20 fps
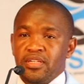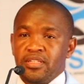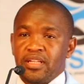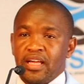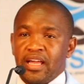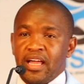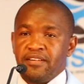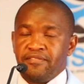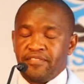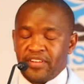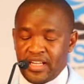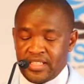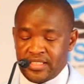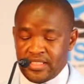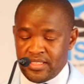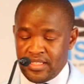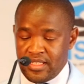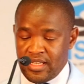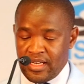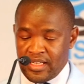they have
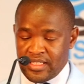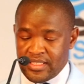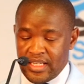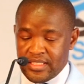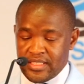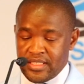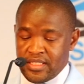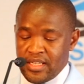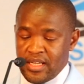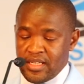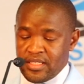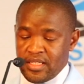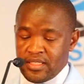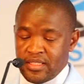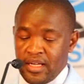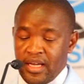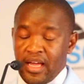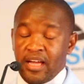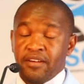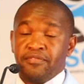
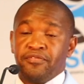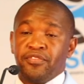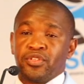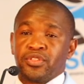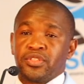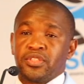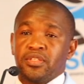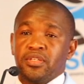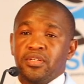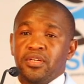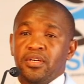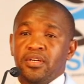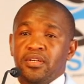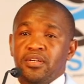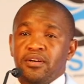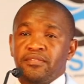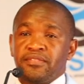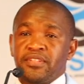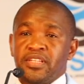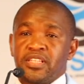resuscitated the efforts
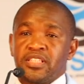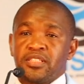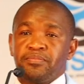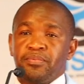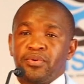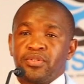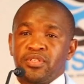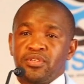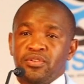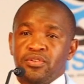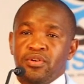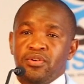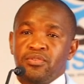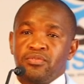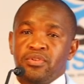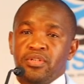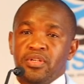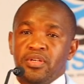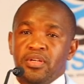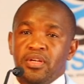of this sporting
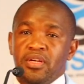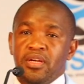code.